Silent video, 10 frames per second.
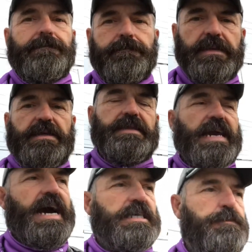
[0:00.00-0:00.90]
in
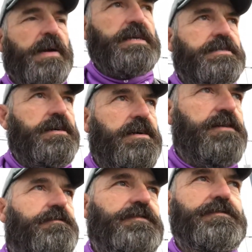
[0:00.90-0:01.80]
the aspect
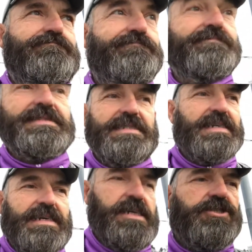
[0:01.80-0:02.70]
of
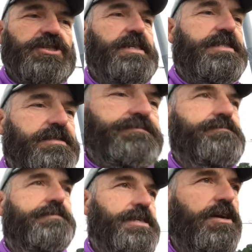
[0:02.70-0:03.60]
just,
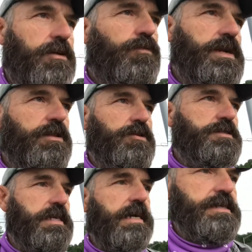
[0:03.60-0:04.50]
one of
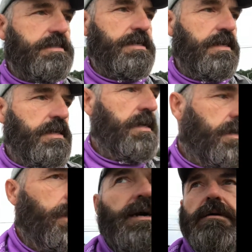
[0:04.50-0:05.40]
those things.
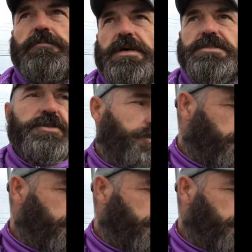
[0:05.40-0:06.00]
Plus they're